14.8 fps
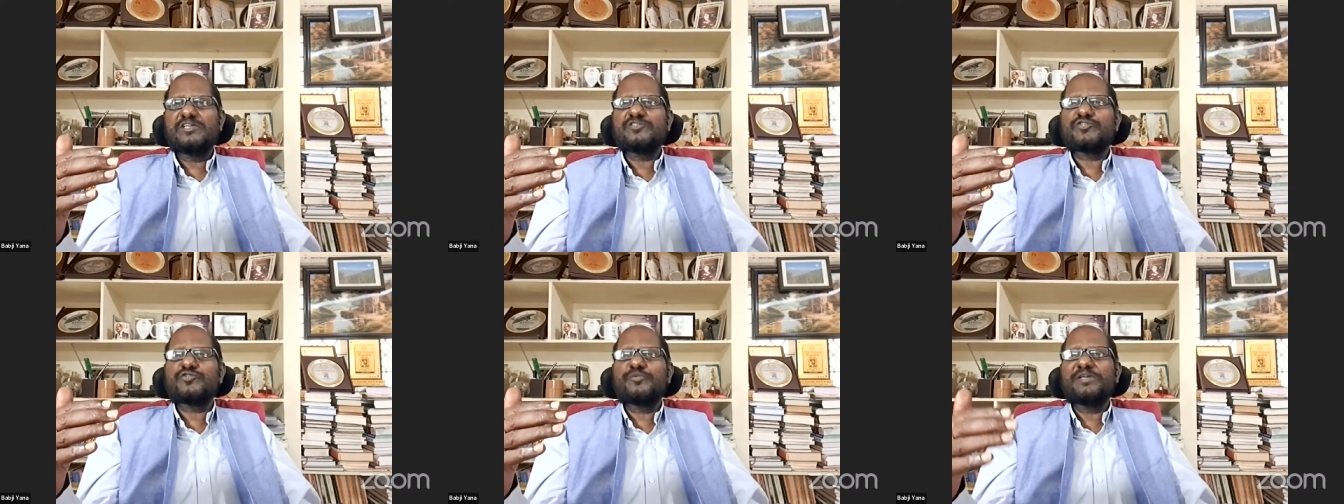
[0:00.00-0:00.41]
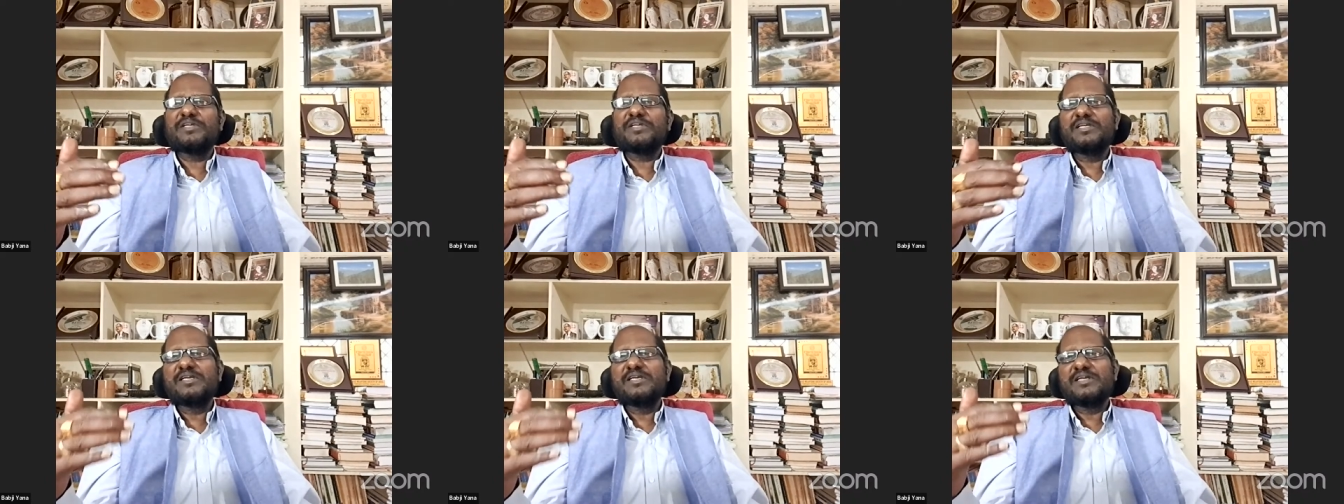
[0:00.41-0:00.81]
things to
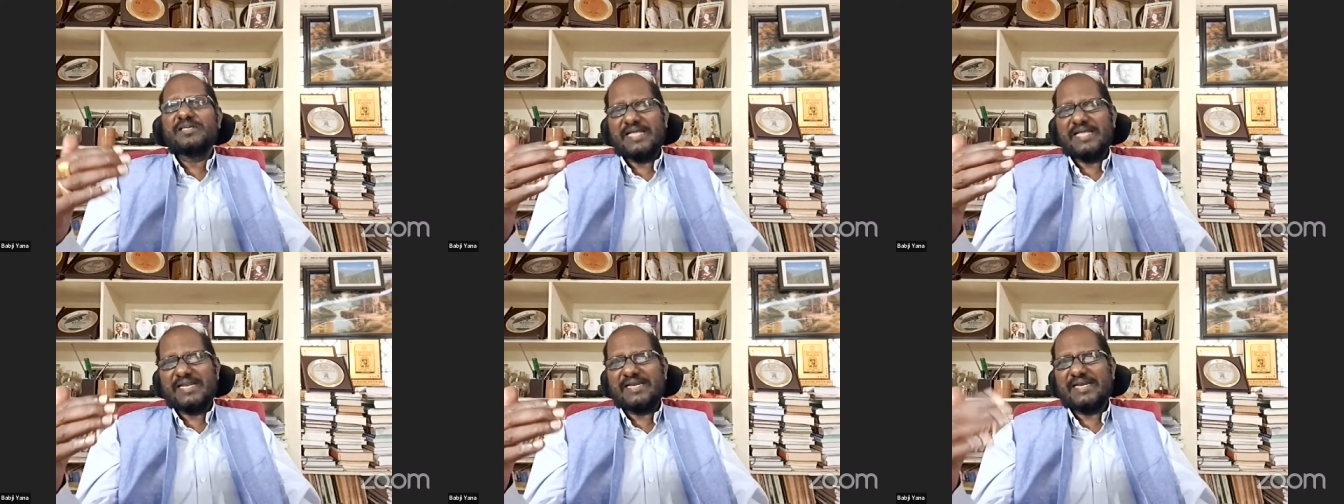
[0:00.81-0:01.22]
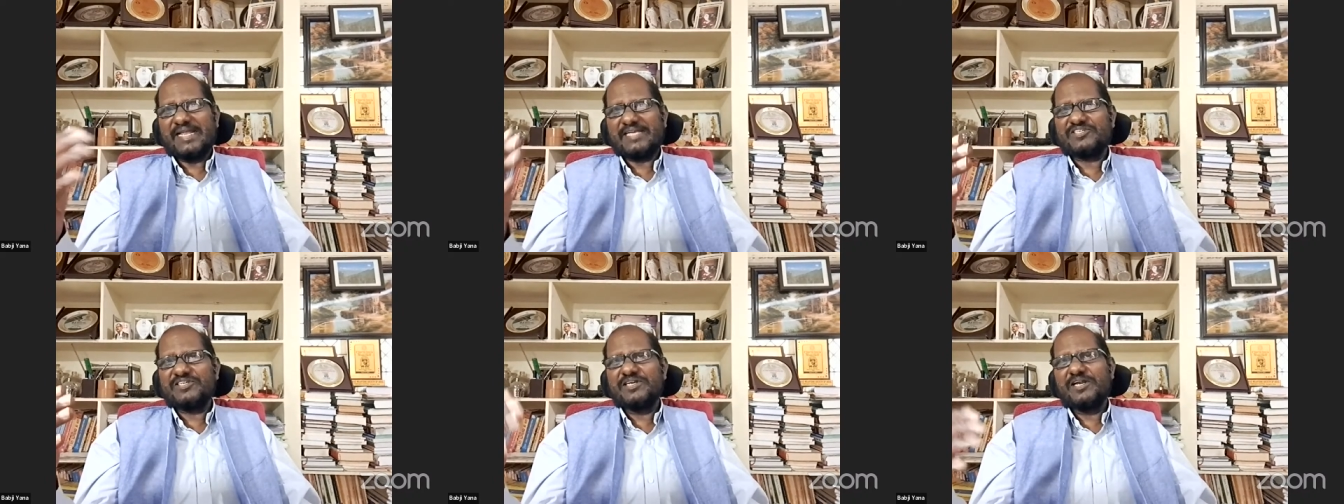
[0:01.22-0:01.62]
be done
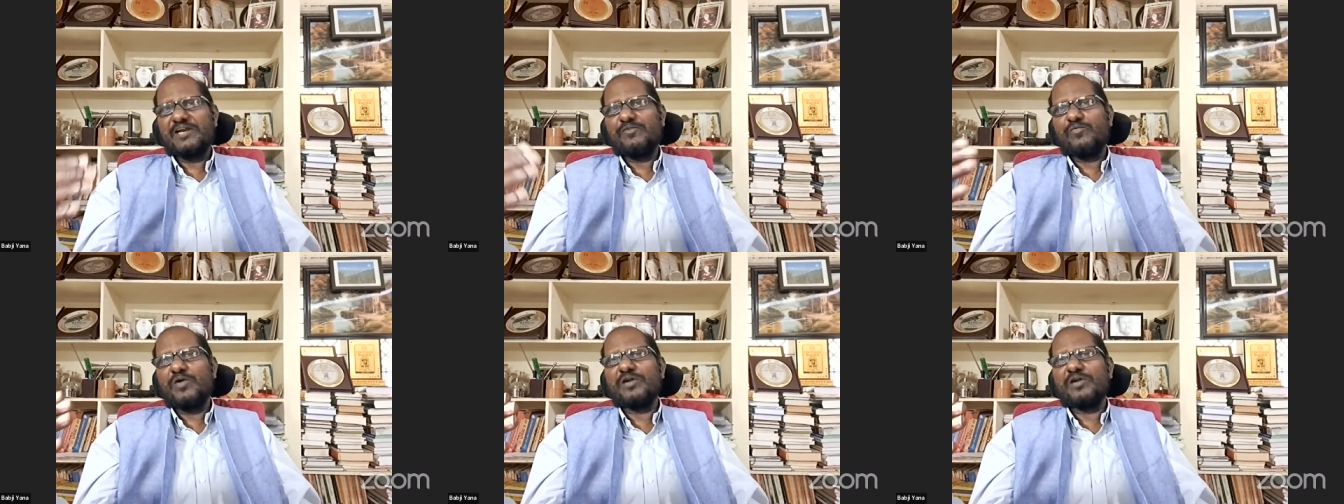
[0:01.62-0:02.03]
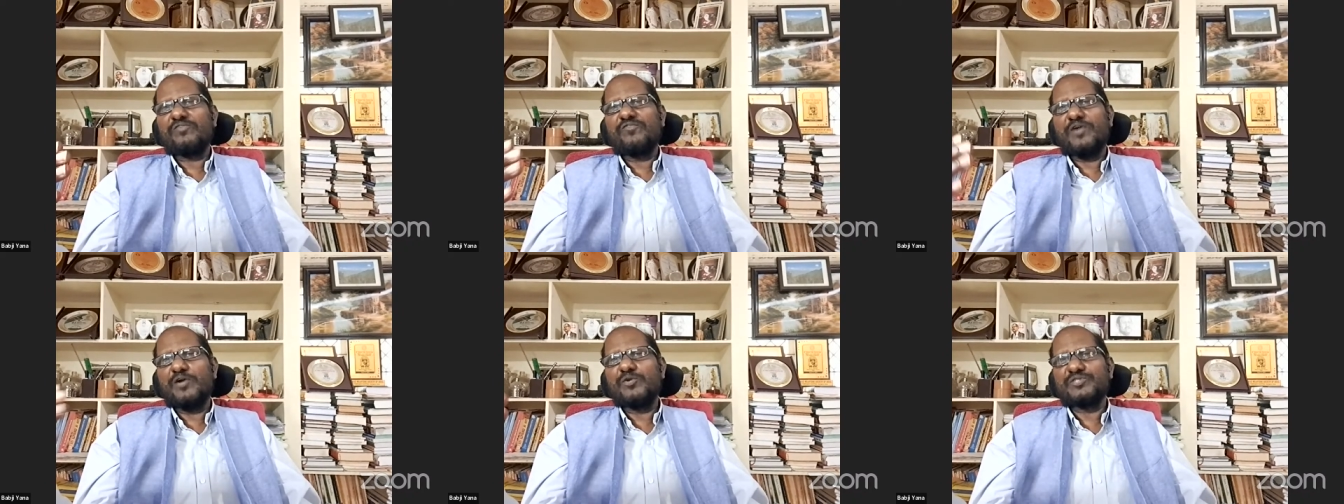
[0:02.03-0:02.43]
next? And
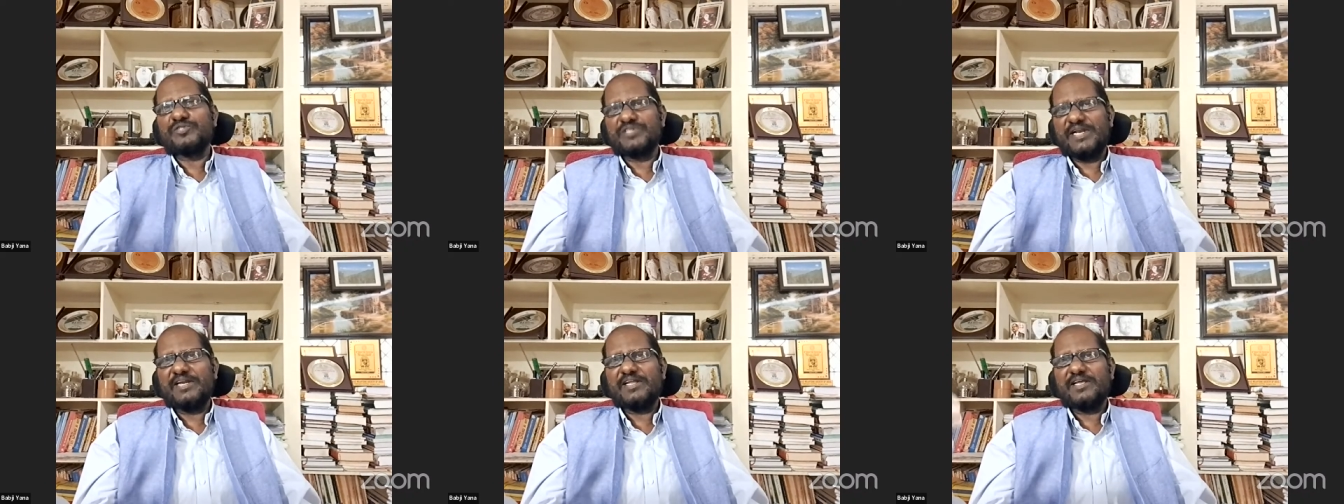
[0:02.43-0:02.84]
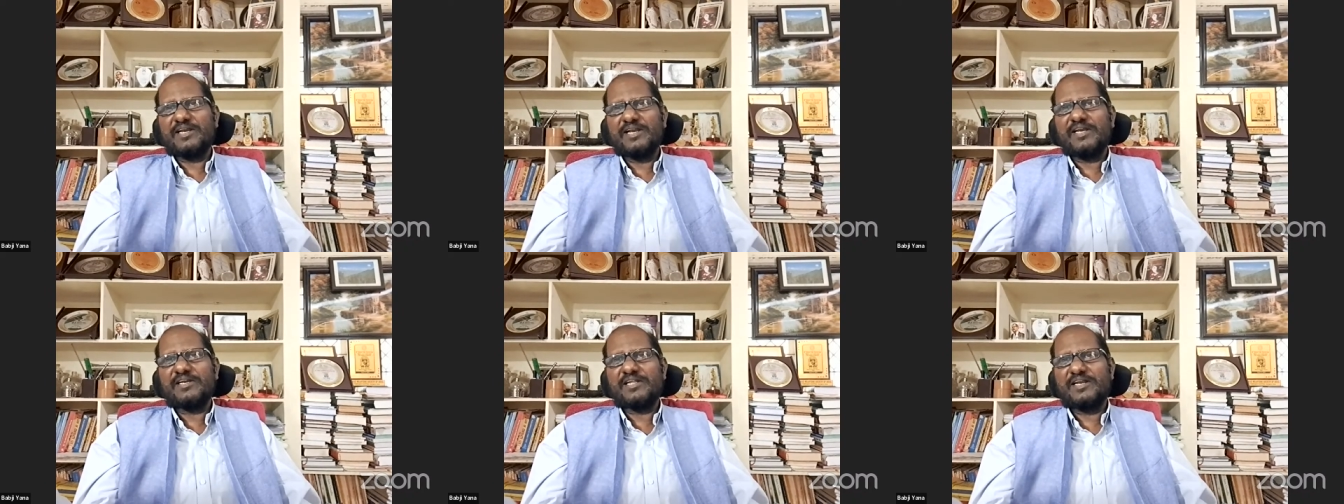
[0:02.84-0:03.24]
what follows later,